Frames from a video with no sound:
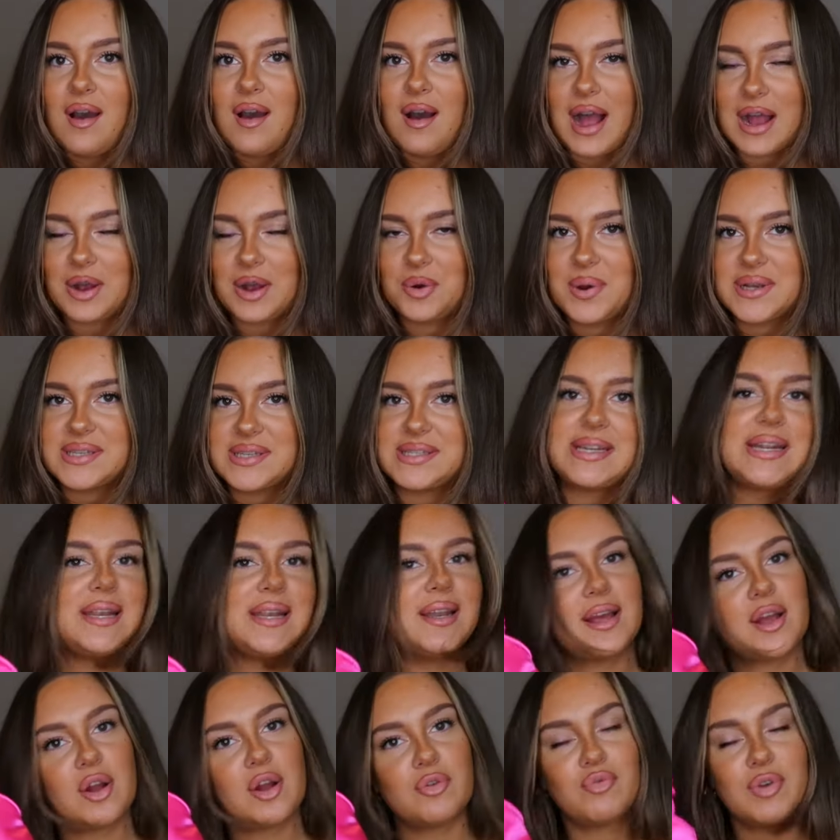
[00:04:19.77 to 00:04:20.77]
I always need
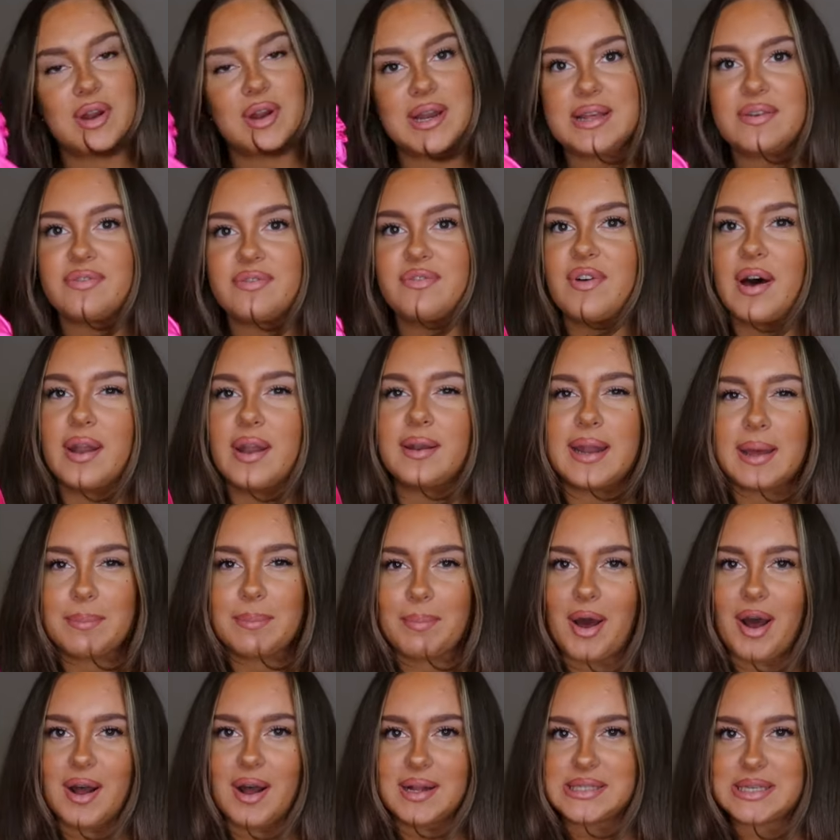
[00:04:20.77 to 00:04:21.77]
like a really fun like
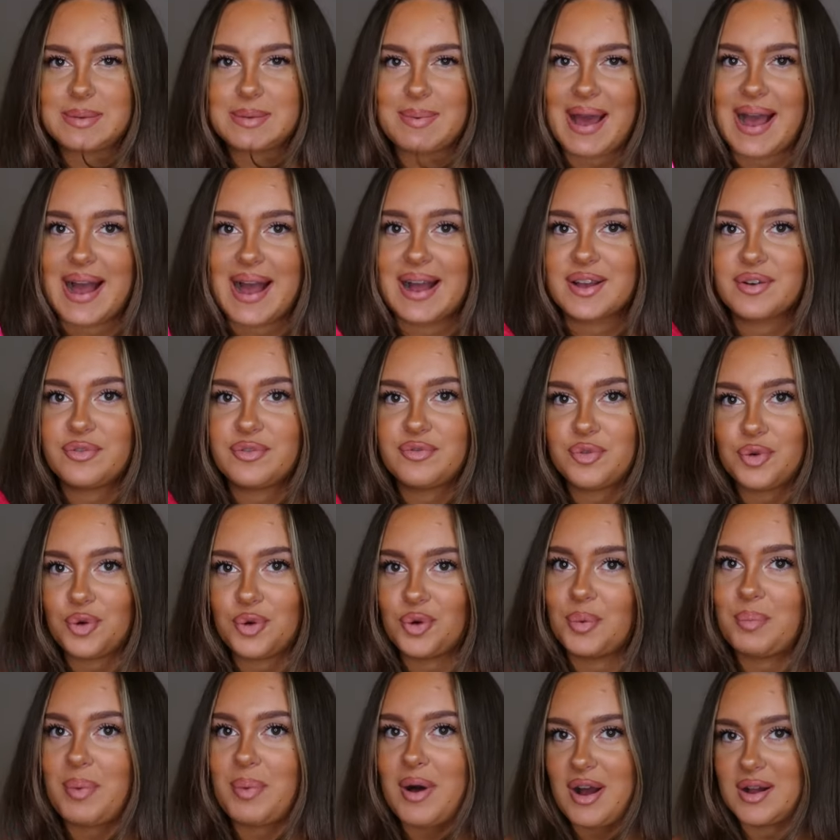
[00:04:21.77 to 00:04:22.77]
party bag
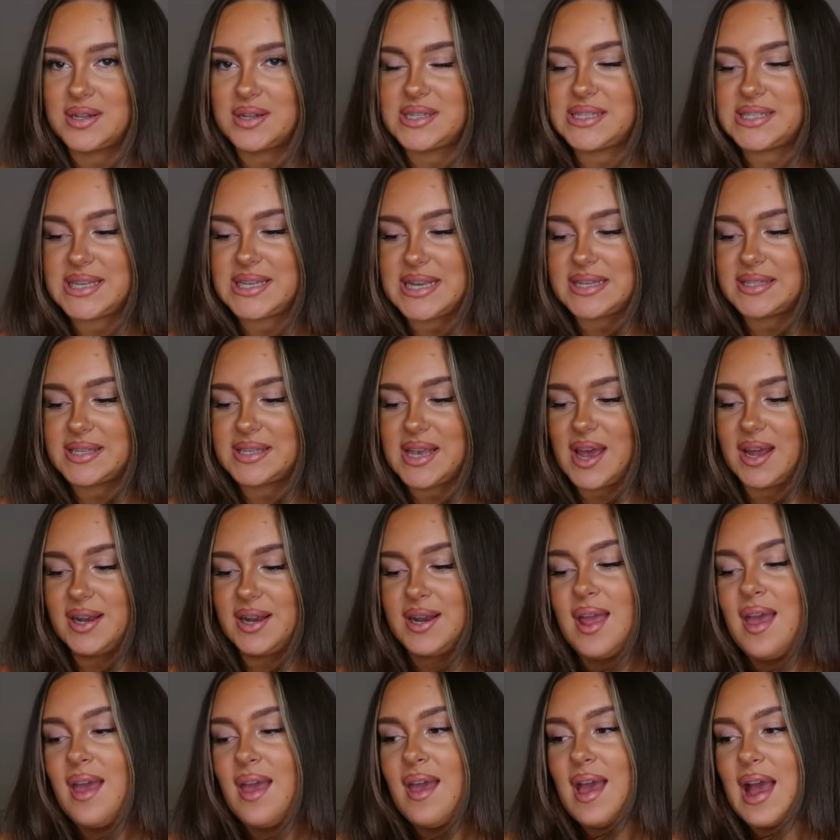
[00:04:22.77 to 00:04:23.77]
for party season.